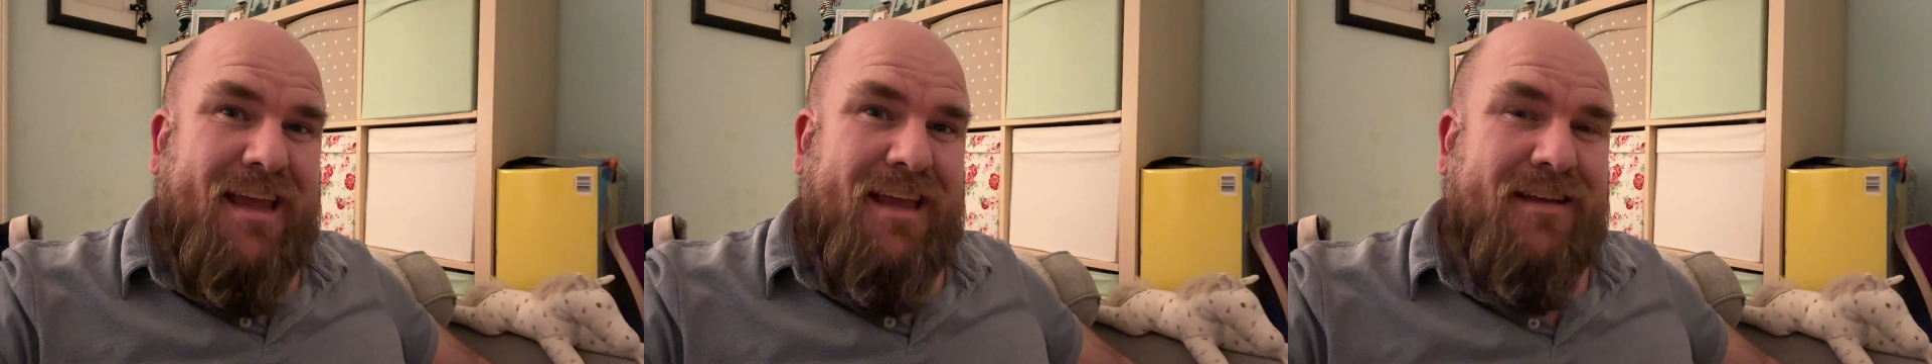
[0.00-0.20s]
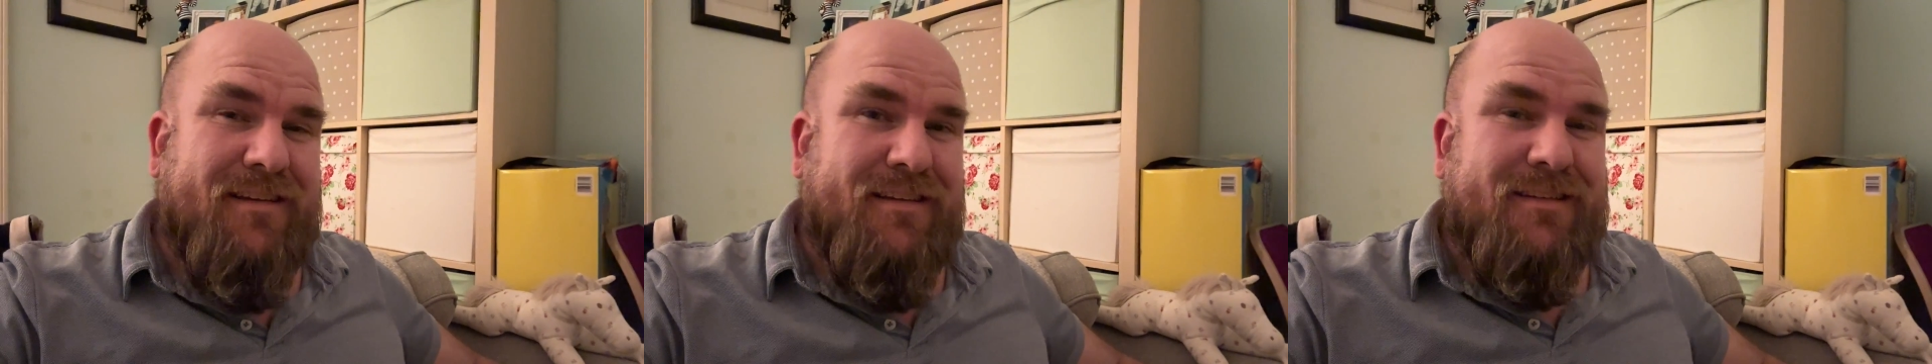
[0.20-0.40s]

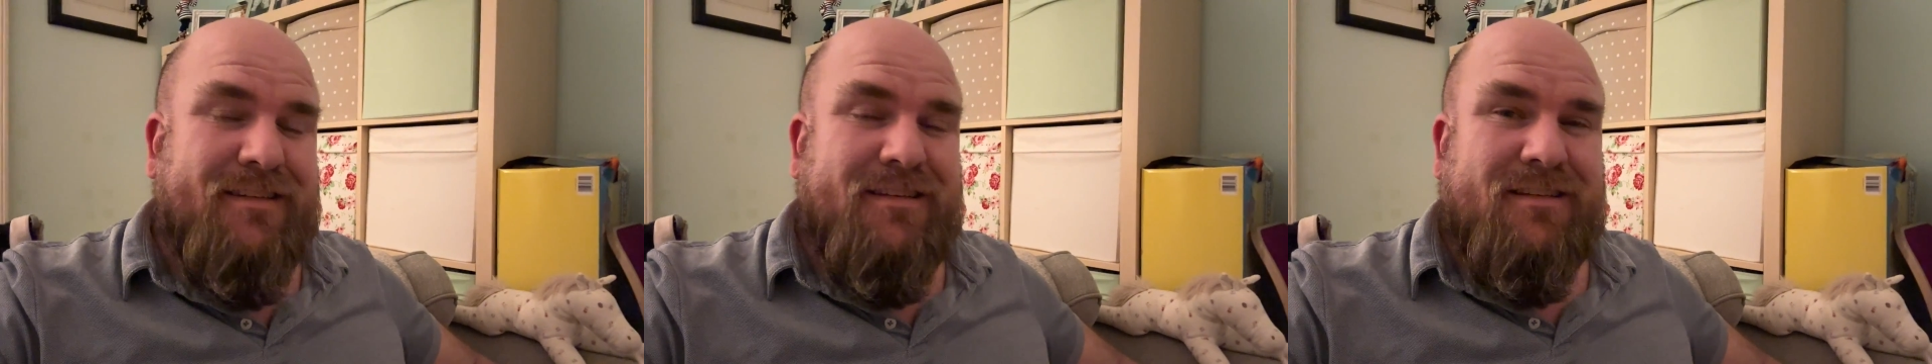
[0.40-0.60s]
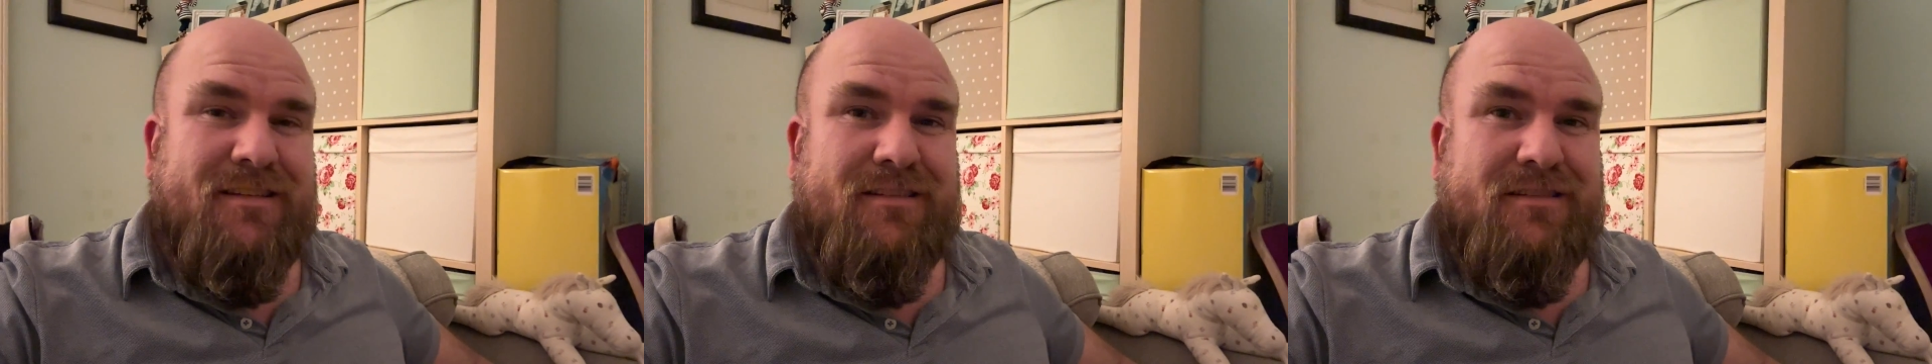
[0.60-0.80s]

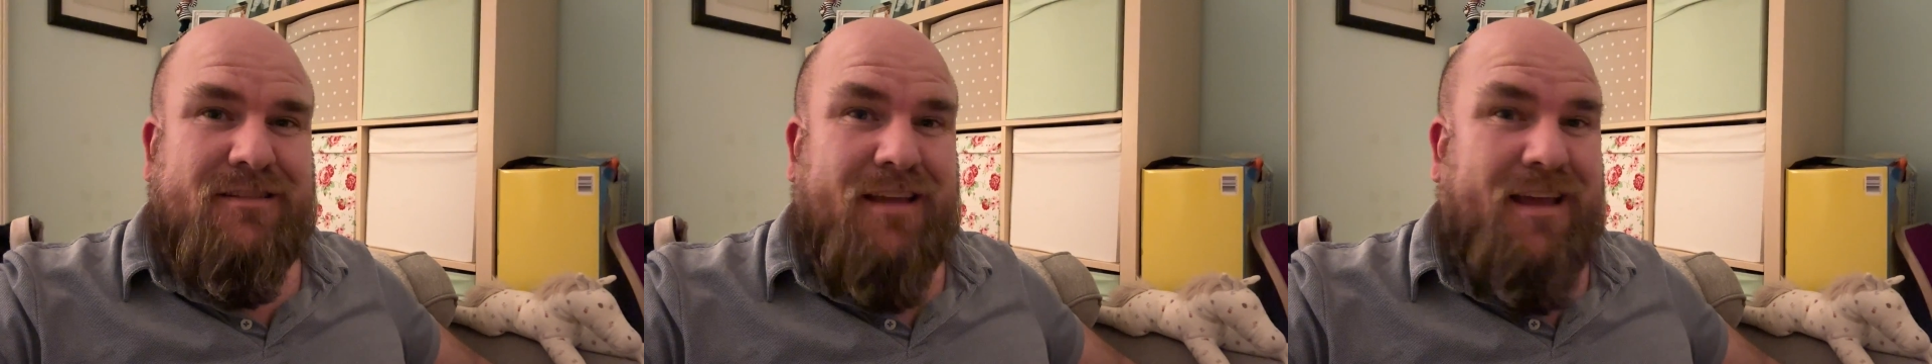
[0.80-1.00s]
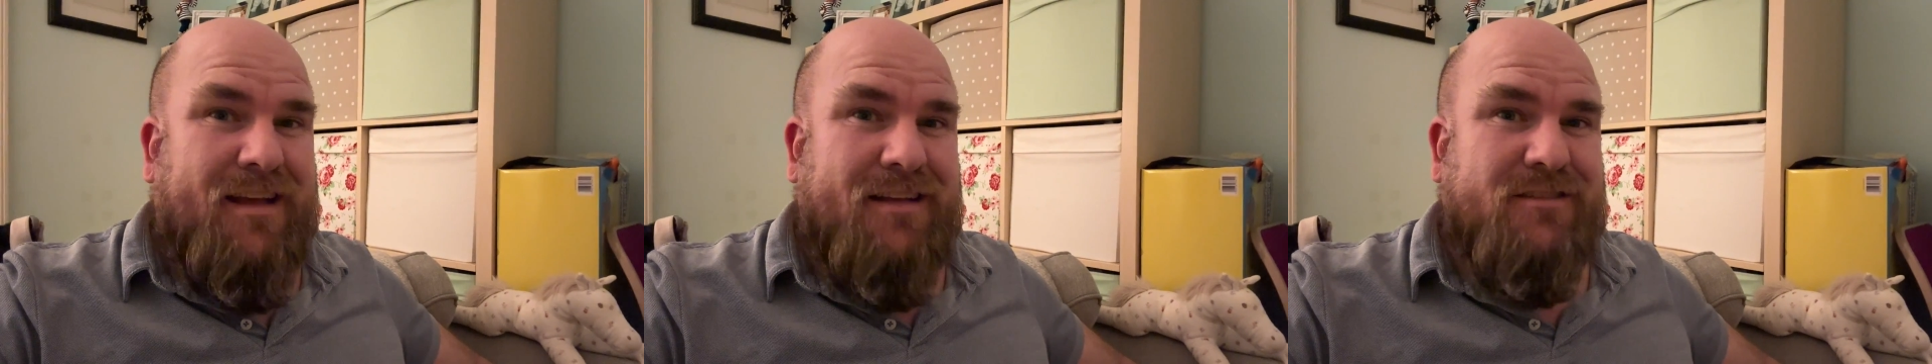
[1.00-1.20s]
and
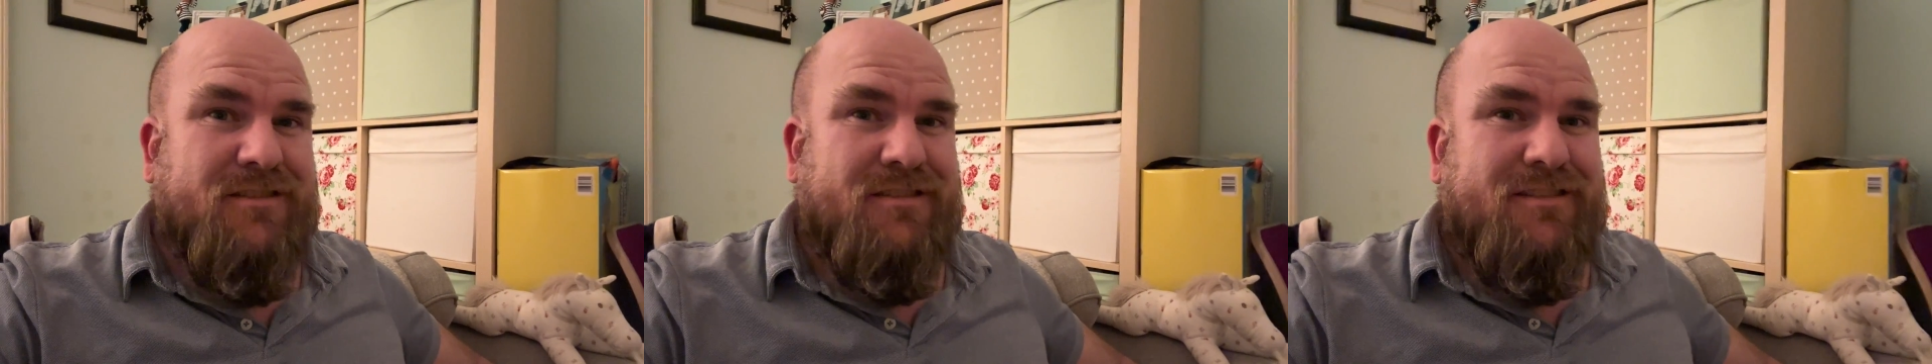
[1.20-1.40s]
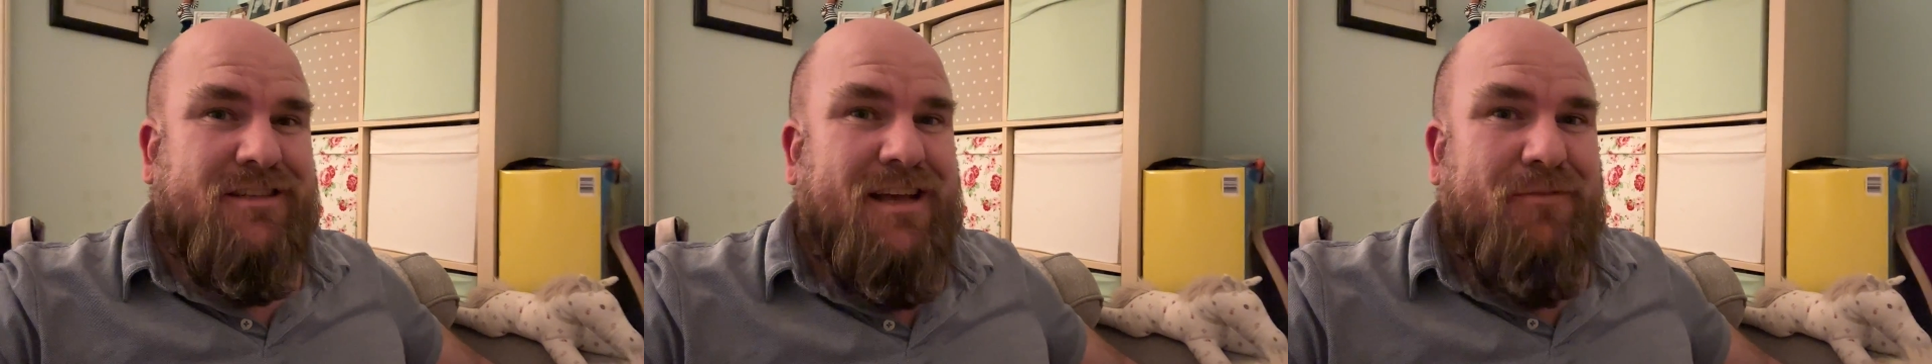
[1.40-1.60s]
yeah, just